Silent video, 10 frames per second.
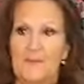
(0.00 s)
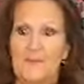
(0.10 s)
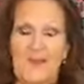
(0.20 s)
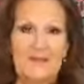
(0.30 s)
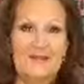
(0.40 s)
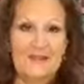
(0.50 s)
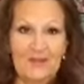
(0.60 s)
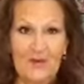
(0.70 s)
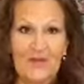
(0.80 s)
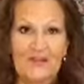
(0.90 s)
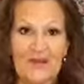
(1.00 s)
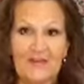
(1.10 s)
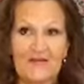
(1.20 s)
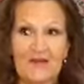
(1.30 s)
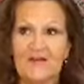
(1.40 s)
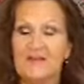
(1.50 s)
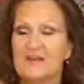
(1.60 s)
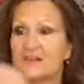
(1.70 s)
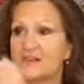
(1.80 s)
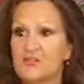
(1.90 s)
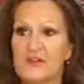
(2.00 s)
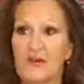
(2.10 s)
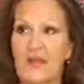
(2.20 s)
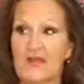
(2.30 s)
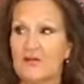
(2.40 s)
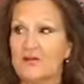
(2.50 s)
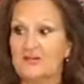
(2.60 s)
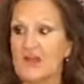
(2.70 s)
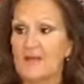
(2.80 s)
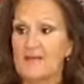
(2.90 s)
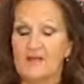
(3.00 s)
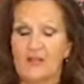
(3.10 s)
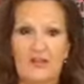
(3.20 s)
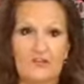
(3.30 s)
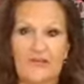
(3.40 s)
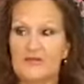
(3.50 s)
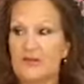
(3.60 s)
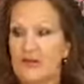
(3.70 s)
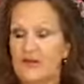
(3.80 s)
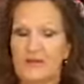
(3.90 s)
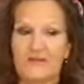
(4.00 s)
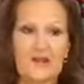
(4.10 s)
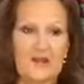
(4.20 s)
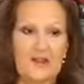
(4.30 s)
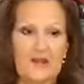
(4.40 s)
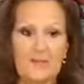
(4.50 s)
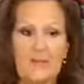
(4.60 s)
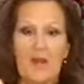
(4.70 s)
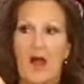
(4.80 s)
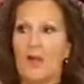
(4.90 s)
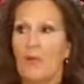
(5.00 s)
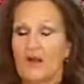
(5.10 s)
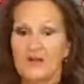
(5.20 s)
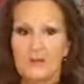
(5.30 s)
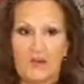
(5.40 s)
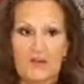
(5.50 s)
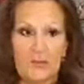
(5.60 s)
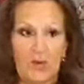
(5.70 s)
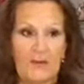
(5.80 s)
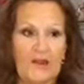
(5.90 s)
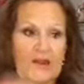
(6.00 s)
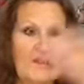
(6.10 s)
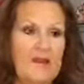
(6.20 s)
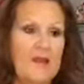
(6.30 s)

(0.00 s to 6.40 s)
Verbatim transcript: Maybe it's I don't have enough of a certain area. I don't have a job. I've lost revenue. I don't have an income. I want to bring in more money.